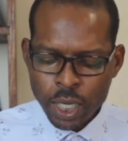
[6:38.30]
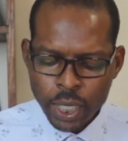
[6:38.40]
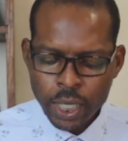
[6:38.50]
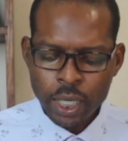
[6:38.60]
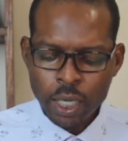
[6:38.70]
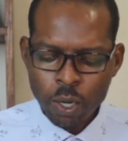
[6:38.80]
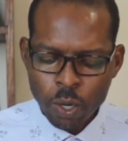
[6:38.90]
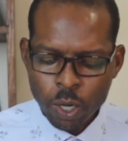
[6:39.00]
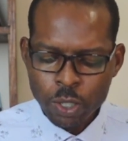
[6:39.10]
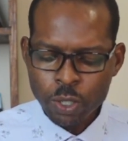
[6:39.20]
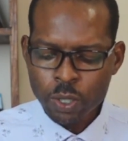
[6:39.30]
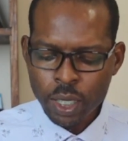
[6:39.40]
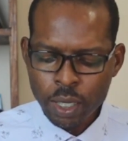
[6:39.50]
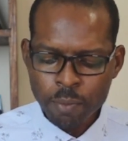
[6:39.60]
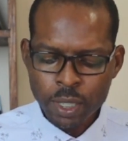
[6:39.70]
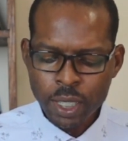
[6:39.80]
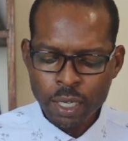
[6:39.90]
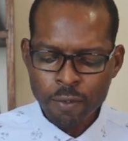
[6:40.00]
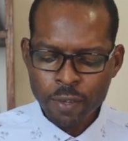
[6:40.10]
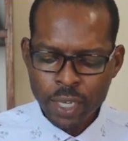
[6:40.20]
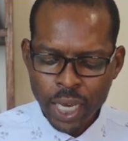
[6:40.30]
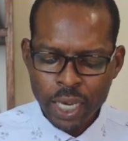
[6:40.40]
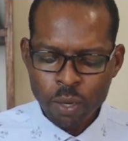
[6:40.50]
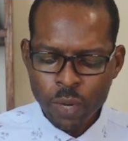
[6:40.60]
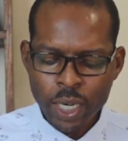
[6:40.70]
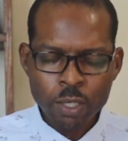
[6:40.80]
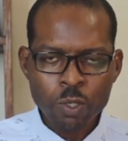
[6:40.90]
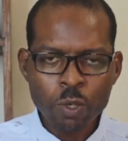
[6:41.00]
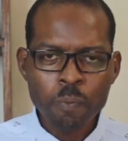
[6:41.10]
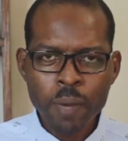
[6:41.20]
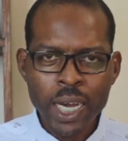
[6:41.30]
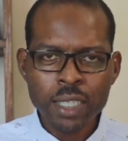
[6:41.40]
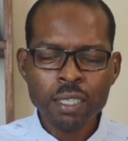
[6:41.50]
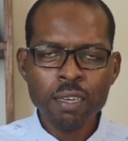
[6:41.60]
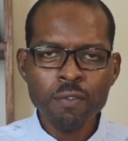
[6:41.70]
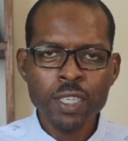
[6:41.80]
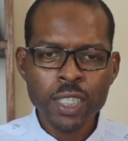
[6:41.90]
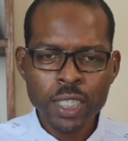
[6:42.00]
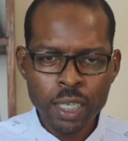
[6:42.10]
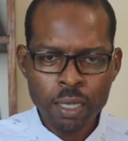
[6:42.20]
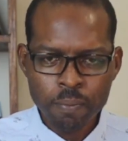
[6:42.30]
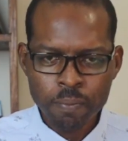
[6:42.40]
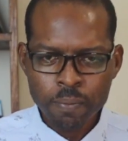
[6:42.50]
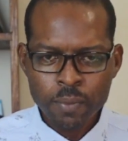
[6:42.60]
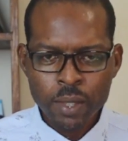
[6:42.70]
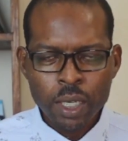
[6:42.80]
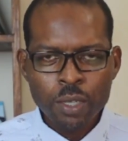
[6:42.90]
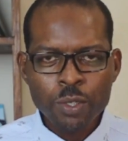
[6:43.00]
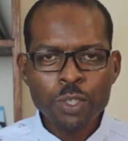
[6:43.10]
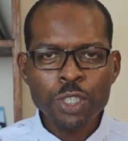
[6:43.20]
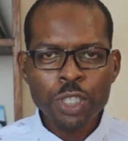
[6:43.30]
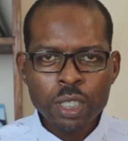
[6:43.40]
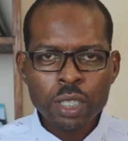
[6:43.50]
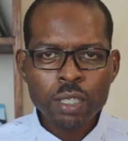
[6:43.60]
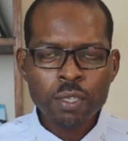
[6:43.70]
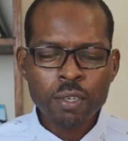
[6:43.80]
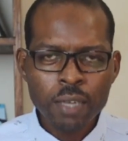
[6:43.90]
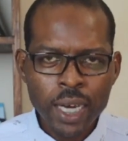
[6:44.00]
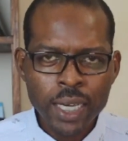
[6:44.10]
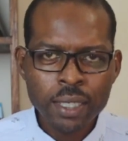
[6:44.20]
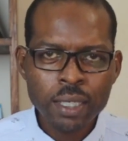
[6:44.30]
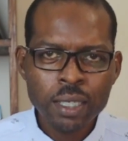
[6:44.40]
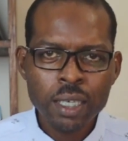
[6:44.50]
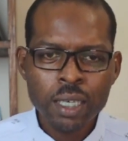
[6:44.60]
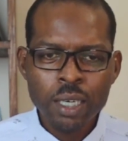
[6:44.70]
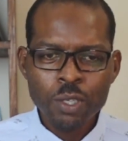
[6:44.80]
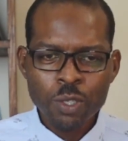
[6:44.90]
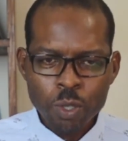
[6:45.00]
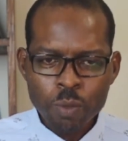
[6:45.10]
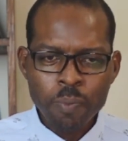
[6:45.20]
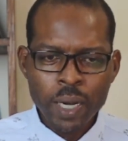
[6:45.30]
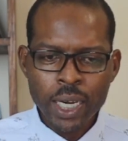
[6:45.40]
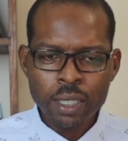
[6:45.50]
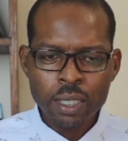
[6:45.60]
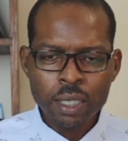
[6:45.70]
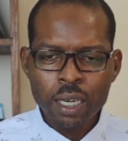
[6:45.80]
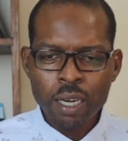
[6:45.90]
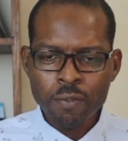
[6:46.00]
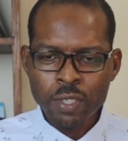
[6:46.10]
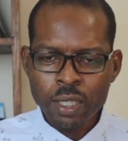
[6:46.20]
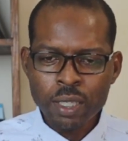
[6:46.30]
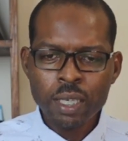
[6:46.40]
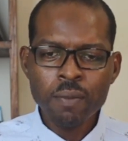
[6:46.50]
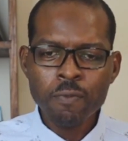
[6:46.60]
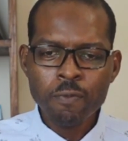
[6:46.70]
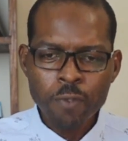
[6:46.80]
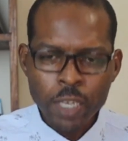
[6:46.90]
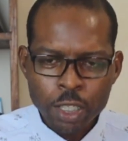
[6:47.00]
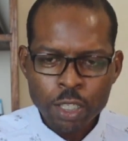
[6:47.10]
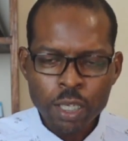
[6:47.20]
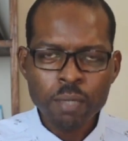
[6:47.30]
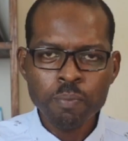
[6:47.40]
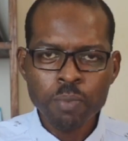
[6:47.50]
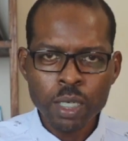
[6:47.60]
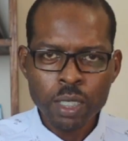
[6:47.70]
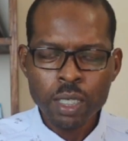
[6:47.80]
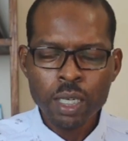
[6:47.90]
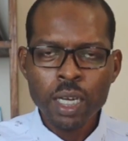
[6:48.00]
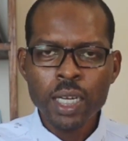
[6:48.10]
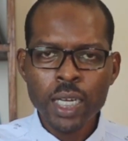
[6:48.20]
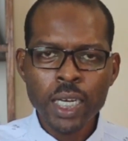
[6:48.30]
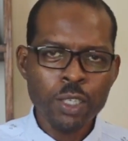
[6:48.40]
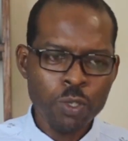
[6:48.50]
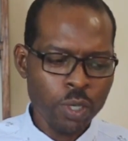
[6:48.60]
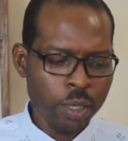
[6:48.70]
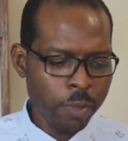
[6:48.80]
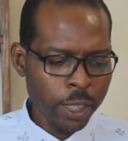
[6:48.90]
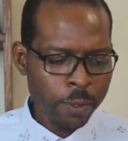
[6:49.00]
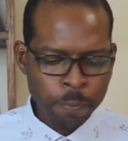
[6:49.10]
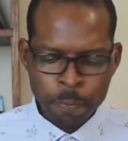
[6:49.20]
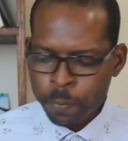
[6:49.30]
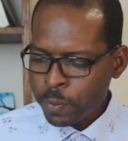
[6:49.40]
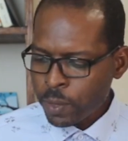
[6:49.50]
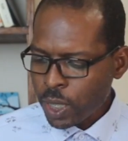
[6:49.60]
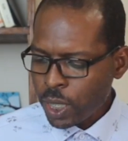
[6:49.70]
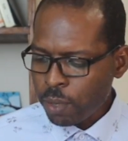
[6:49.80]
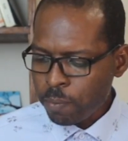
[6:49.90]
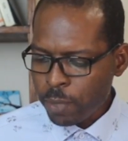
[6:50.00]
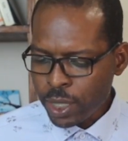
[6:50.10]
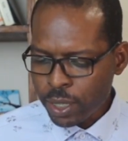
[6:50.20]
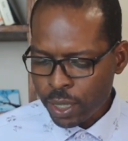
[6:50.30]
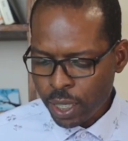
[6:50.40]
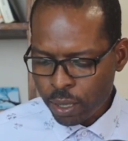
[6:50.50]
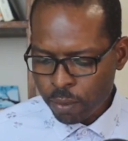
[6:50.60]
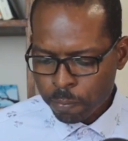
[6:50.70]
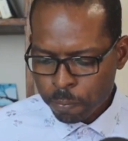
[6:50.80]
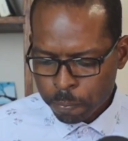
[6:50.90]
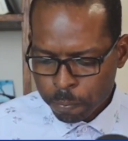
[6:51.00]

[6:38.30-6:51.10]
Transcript: he also himself likewise took part of the same. So Jesus Christ took part of the same flesh and blood like you and me. It means then